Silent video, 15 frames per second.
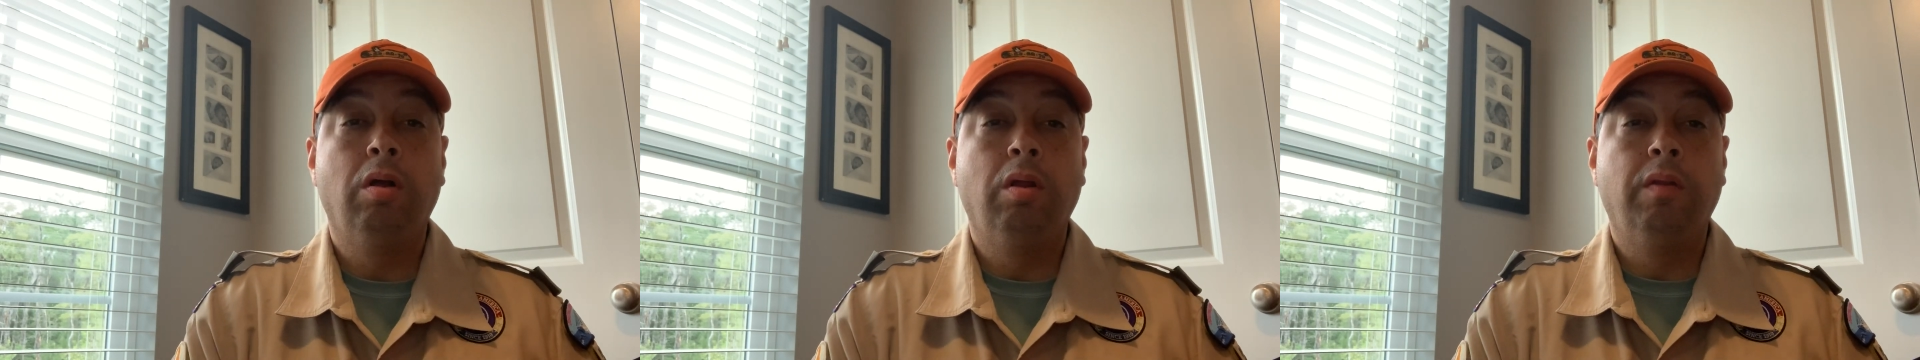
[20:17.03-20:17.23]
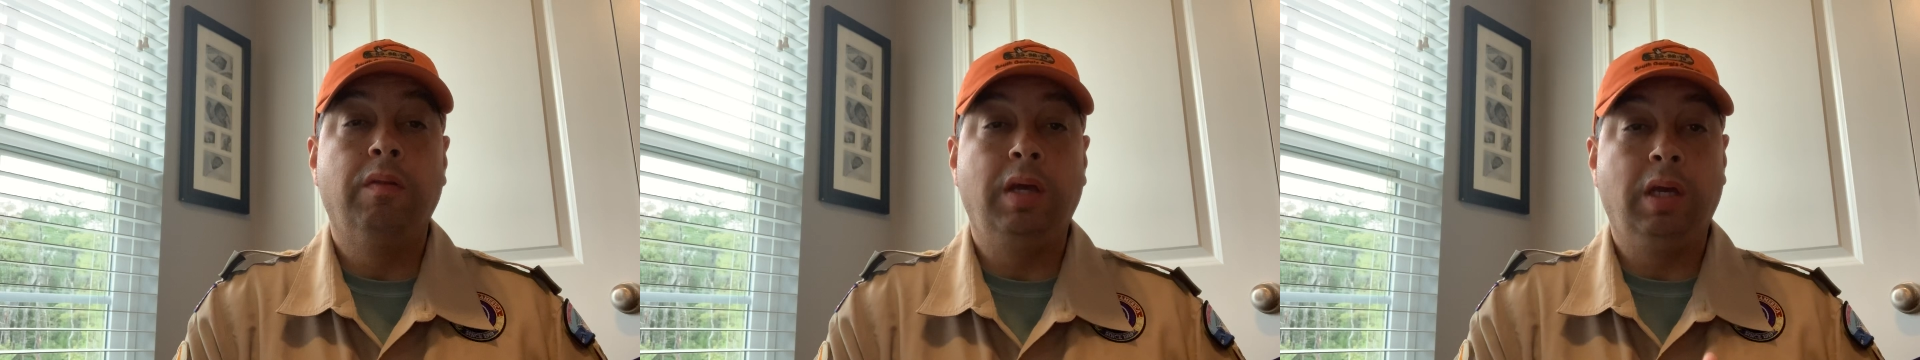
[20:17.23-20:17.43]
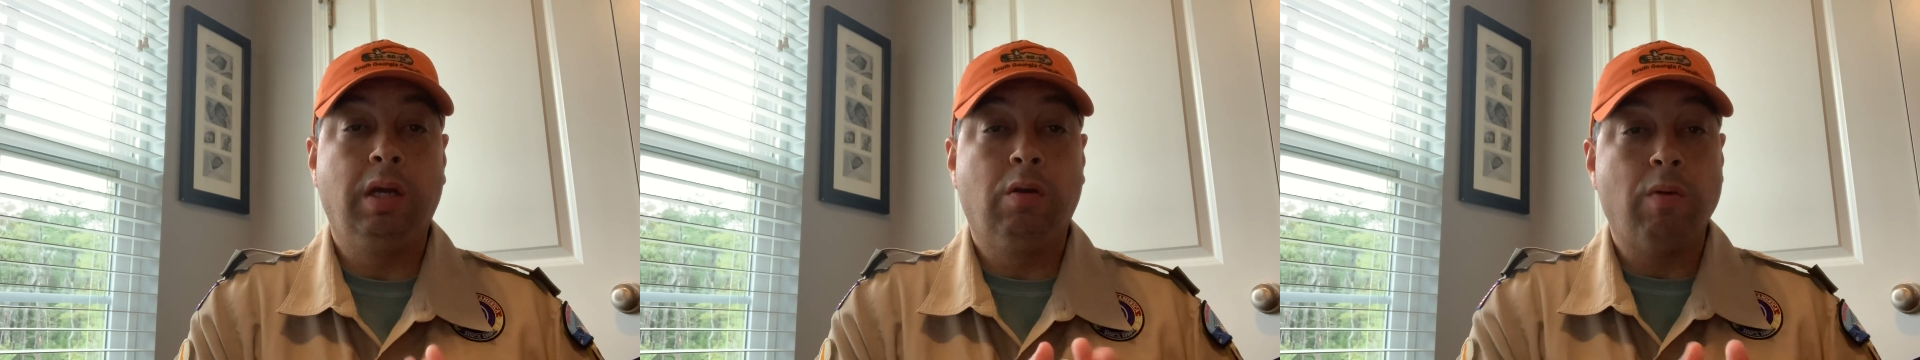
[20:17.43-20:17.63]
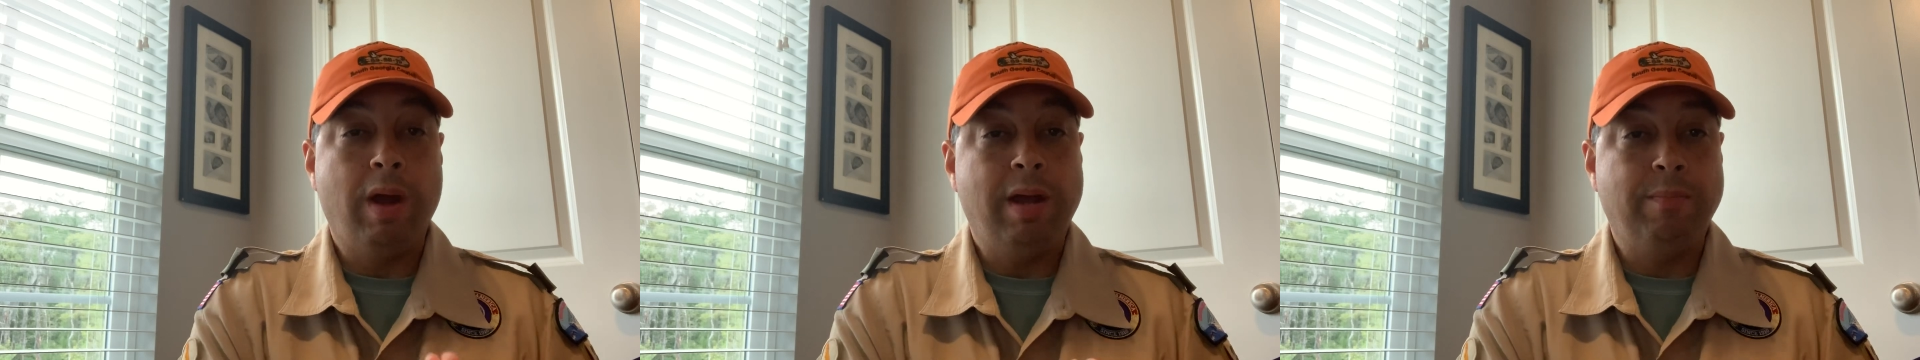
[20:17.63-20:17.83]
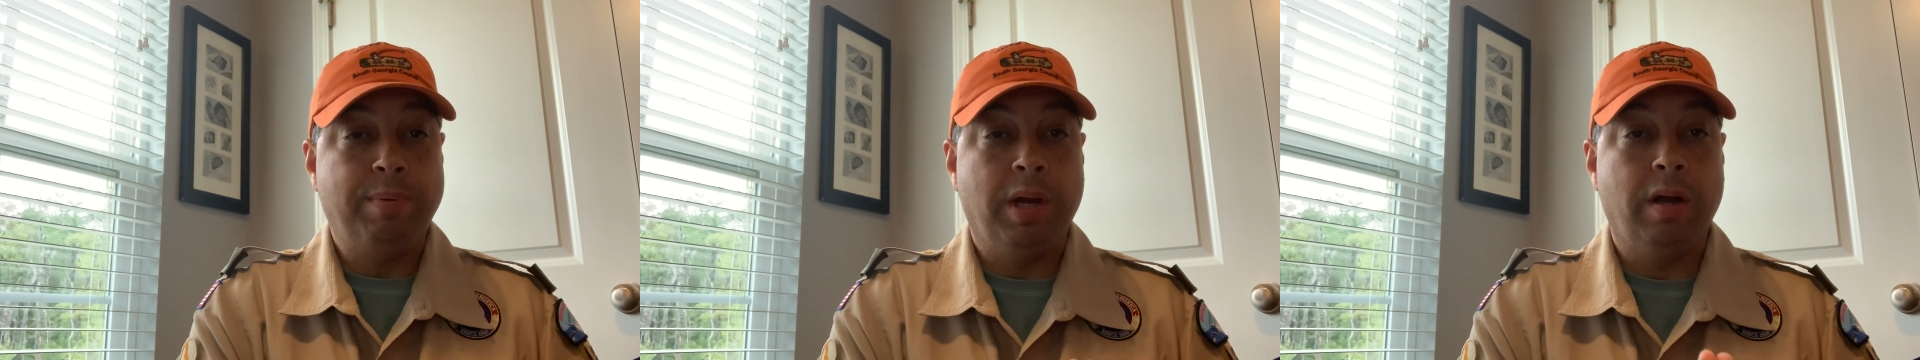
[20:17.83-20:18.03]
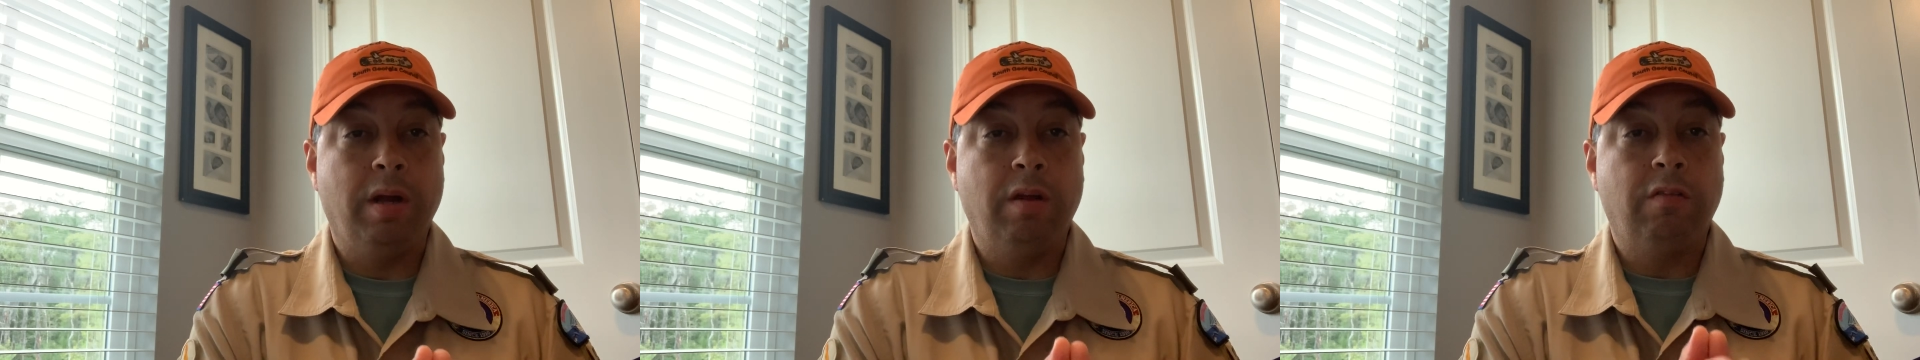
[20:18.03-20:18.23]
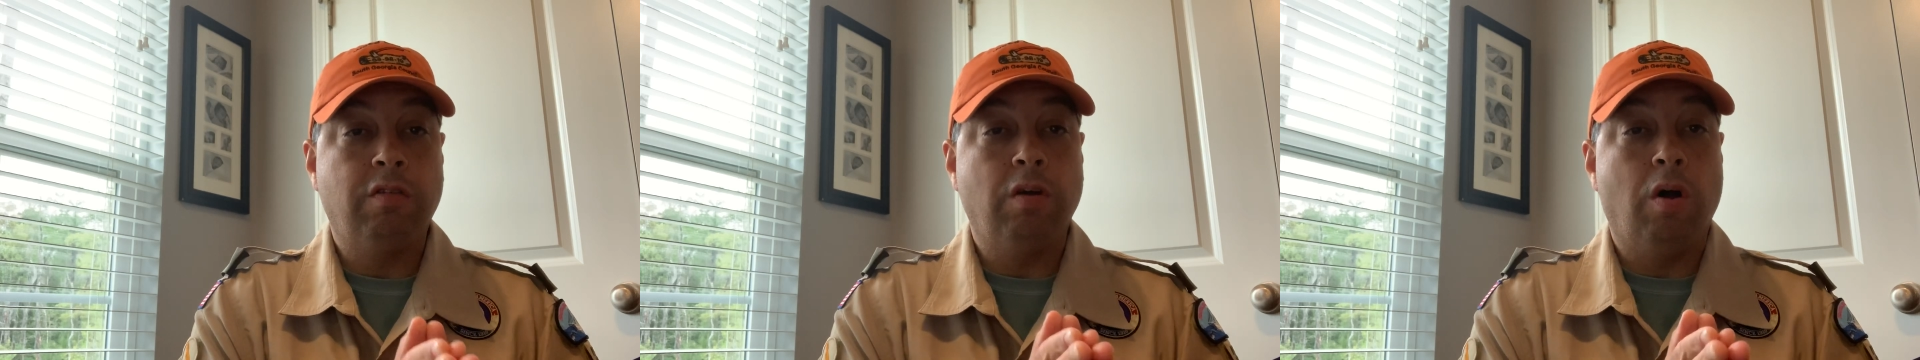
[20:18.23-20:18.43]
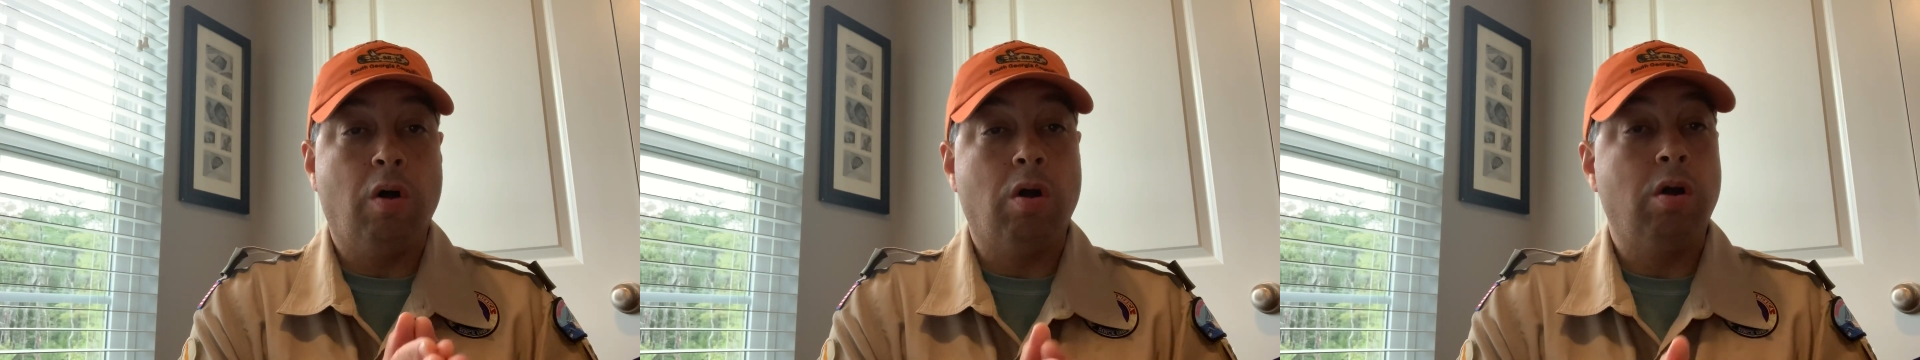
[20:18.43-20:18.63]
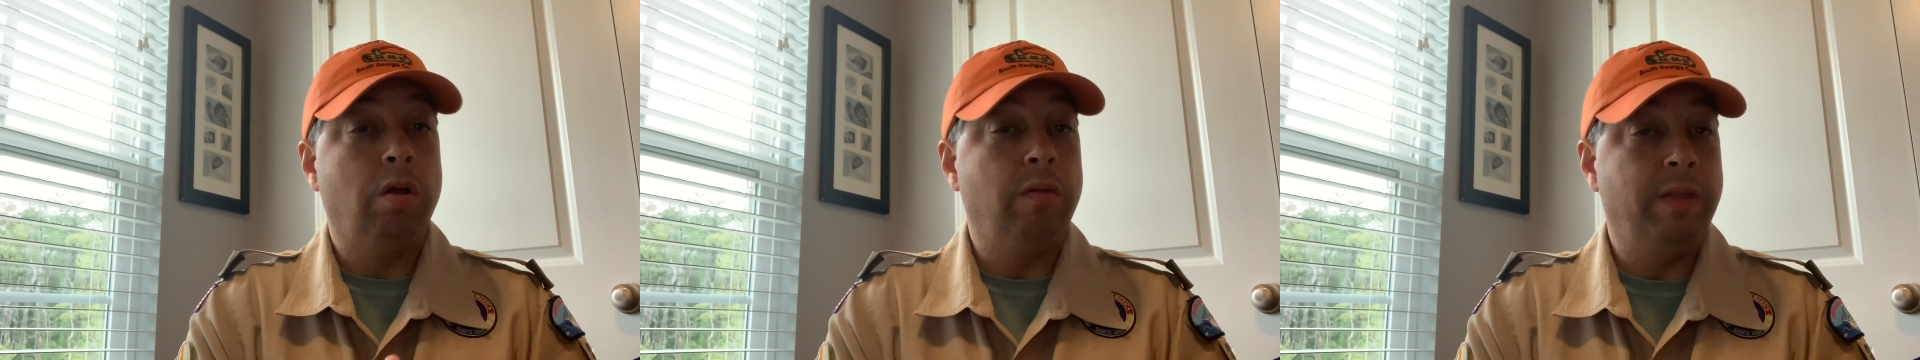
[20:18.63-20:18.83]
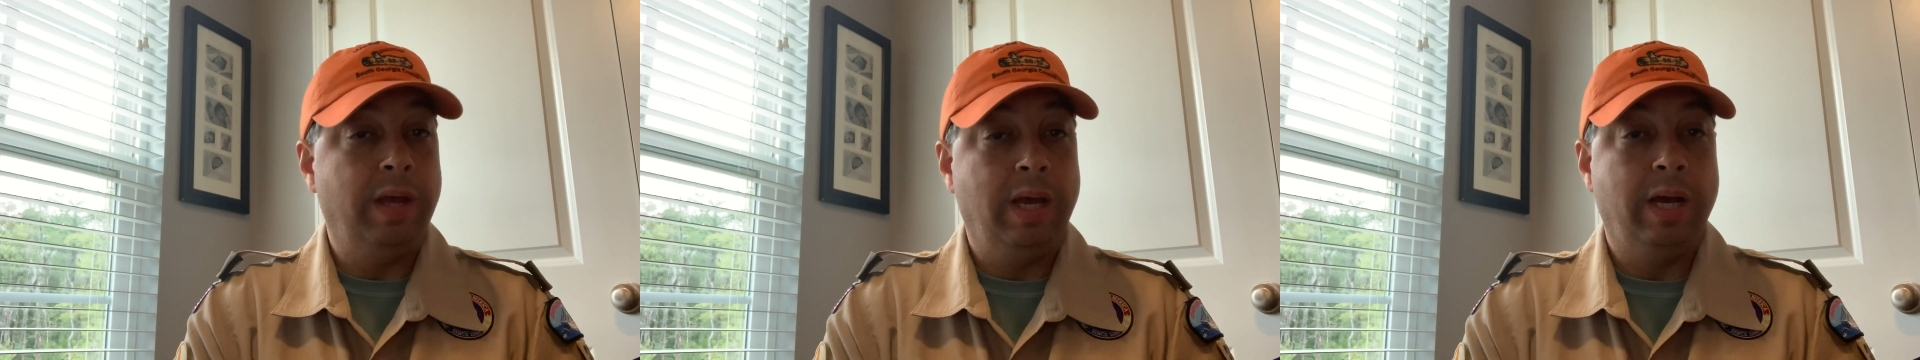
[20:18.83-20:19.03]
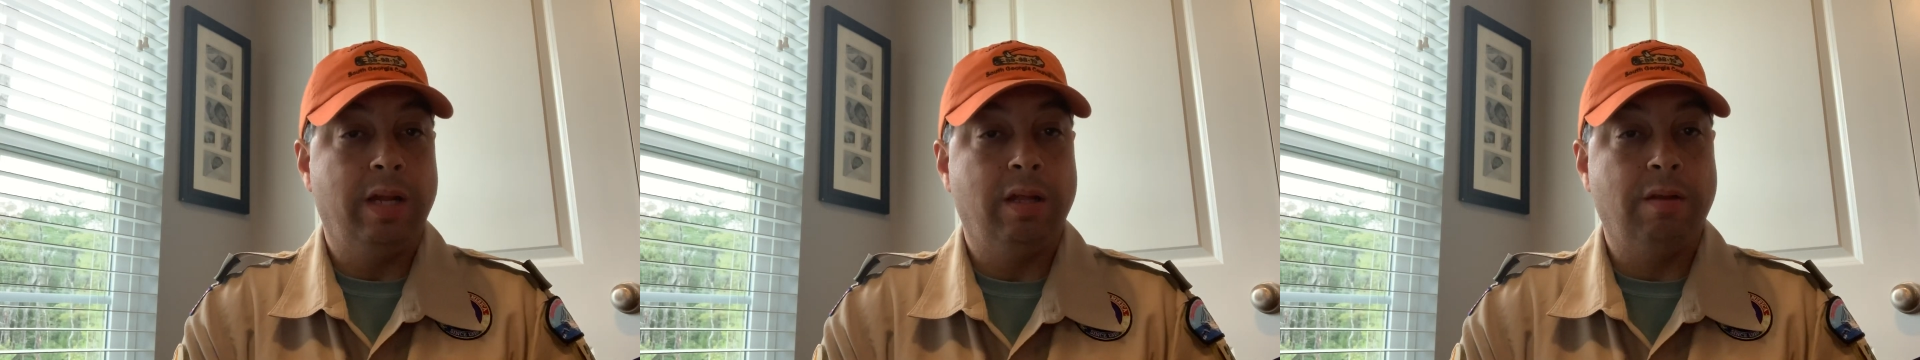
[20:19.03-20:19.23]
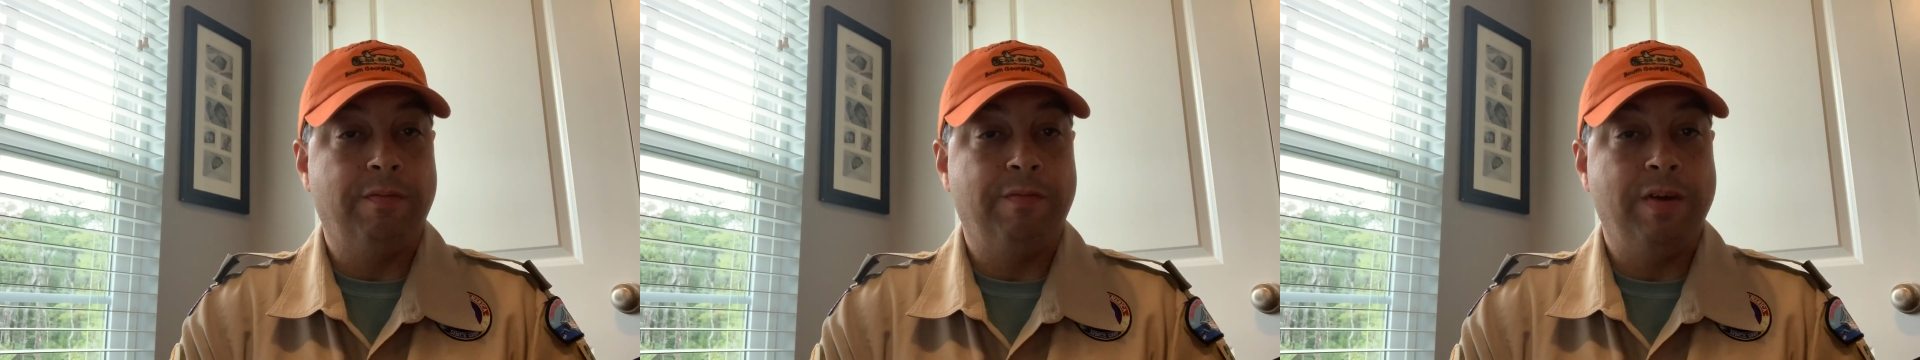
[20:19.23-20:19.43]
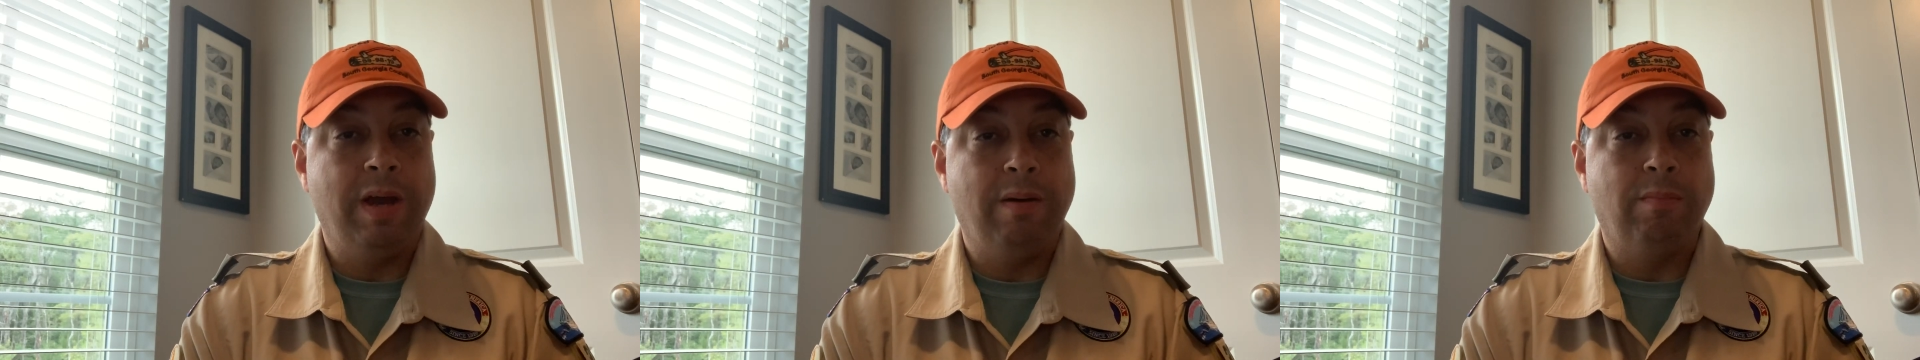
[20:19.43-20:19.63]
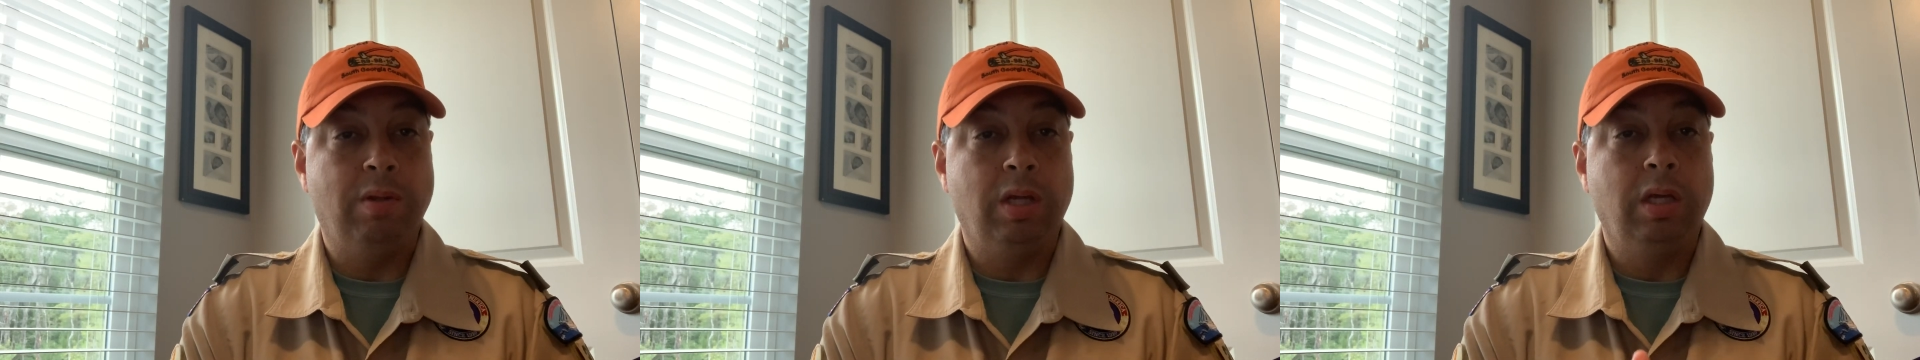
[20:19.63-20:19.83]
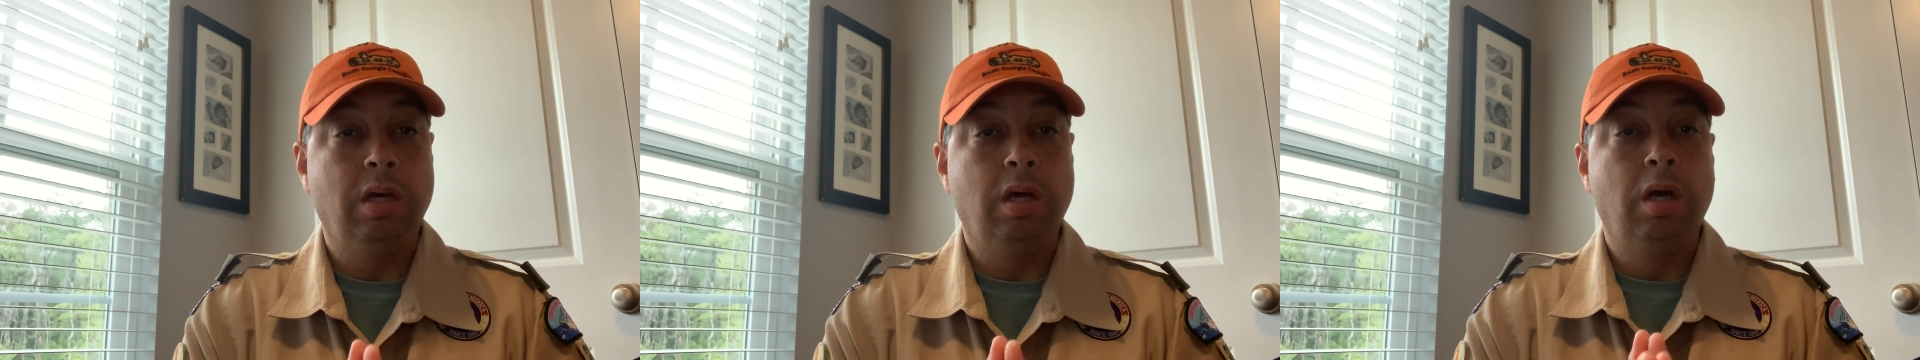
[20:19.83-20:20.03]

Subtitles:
the grandparents are the head of the family.